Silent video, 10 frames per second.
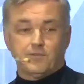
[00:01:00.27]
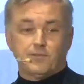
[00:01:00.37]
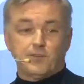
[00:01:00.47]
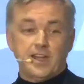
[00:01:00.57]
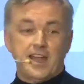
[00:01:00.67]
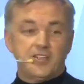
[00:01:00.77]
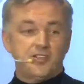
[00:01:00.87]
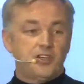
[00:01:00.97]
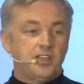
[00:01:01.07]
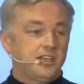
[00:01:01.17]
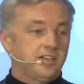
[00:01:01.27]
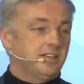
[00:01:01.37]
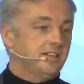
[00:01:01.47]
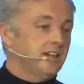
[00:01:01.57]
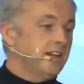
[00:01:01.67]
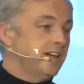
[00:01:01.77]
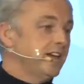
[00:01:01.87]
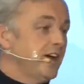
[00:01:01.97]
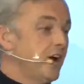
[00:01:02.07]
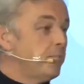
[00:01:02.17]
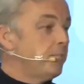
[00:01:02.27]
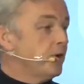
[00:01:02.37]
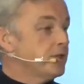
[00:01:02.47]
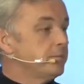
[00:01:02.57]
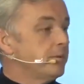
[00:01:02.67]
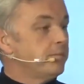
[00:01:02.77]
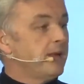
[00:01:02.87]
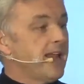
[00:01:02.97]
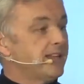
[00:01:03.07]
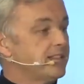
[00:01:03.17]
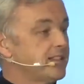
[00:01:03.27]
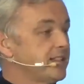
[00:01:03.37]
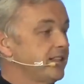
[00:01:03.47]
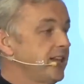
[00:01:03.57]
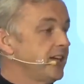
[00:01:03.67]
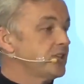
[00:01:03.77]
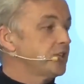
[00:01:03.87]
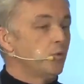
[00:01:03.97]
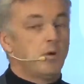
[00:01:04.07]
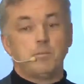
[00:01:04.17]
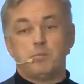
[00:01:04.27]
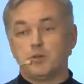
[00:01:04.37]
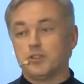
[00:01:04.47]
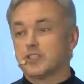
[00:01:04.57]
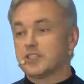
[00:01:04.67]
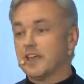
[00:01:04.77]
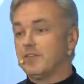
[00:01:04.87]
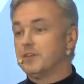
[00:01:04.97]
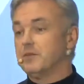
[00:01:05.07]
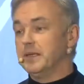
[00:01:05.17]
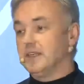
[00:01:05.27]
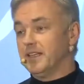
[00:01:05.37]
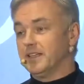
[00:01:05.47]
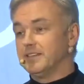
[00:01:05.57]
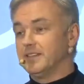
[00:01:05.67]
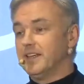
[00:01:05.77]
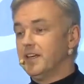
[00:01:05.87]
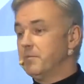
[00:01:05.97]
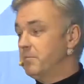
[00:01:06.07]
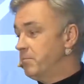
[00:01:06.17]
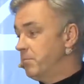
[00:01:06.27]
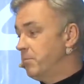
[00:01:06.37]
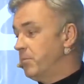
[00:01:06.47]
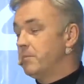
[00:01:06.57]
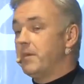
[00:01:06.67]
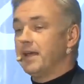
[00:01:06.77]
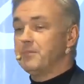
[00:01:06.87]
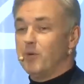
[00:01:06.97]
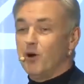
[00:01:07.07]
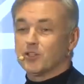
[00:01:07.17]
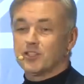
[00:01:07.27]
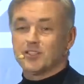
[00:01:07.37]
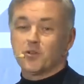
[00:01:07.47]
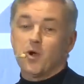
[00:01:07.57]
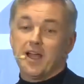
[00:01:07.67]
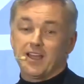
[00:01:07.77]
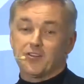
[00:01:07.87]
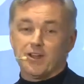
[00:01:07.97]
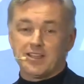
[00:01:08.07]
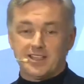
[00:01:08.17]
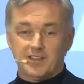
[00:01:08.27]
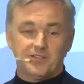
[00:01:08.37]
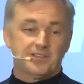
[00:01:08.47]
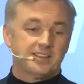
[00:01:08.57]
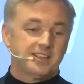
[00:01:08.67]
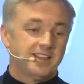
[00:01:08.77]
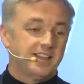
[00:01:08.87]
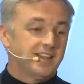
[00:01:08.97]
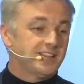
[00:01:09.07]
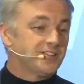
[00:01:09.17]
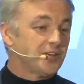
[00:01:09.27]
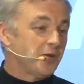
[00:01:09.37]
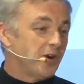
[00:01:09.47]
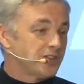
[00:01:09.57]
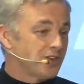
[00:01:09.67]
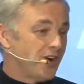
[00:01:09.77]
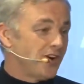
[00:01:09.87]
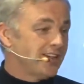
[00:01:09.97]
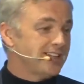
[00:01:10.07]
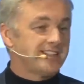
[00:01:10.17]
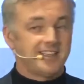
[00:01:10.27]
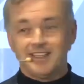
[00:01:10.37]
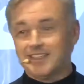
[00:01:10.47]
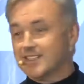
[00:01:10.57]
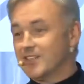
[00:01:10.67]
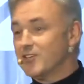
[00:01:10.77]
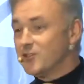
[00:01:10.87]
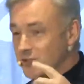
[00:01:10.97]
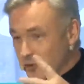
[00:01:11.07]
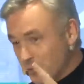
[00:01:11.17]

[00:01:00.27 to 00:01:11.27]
For next year, our bottom-up plans get us to 1.7 billion. But my boss is quite aggressive, so our target is 2